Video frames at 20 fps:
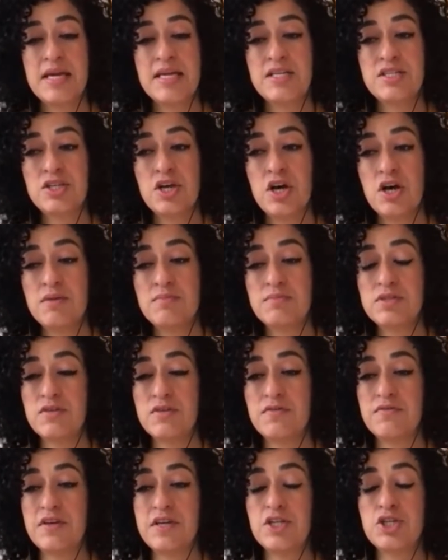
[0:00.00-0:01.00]
in terms
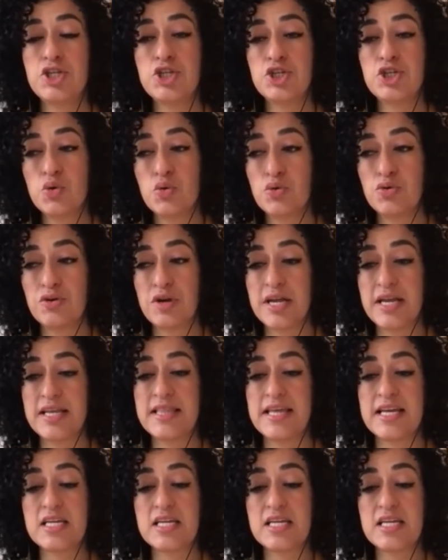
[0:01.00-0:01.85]
of ensuring